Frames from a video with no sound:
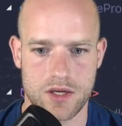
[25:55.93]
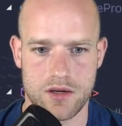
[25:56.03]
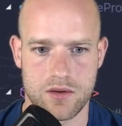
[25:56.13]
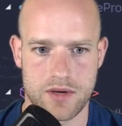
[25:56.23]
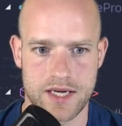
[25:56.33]

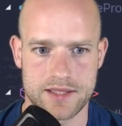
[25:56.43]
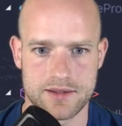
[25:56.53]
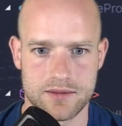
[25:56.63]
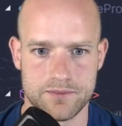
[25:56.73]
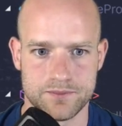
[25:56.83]
All
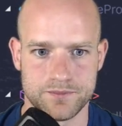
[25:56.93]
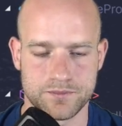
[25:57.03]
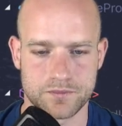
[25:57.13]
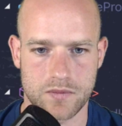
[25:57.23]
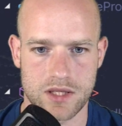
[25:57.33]
right,
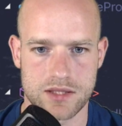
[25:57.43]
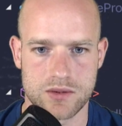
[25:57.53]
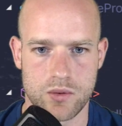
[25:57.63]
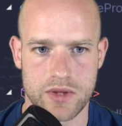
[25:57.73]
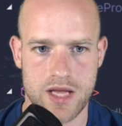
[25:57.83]

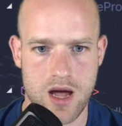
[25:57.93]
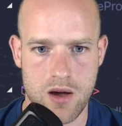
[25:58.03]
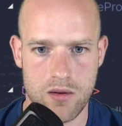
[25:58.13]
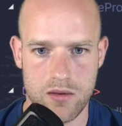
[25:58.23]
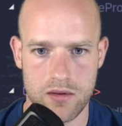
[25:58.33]
so
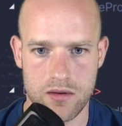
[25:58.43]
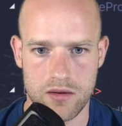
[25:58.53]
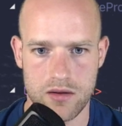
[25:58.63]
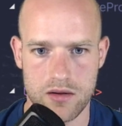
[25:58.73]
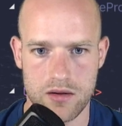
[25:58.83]
now
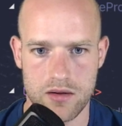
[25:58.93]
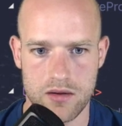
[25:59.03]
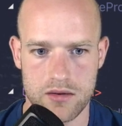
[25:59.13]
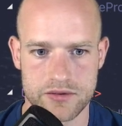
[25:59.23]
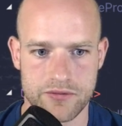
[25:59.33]

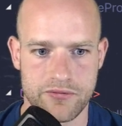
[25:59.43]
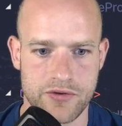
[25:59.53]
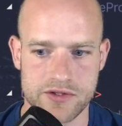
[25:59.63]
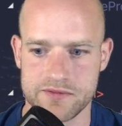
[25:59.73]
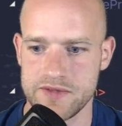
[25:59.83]
the
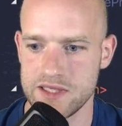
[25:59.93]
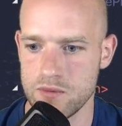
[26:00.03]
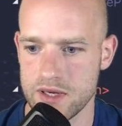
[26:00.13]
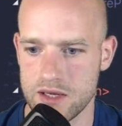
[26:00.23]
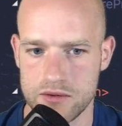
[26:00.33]
first thing
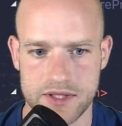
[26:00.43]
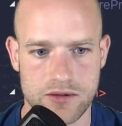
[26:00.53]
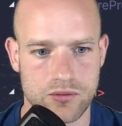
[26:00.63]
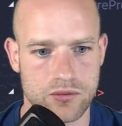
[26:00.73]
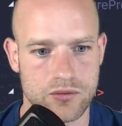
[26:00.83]
we're gonna need
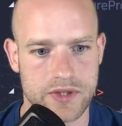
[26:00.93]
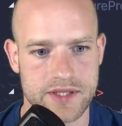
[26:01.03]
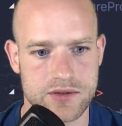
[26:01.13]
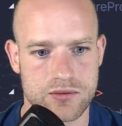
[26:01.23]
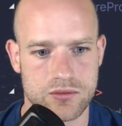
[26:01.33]
to do
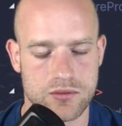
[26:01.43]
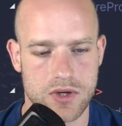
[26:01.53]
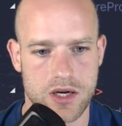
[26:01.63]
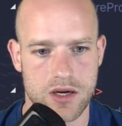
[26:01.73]
is to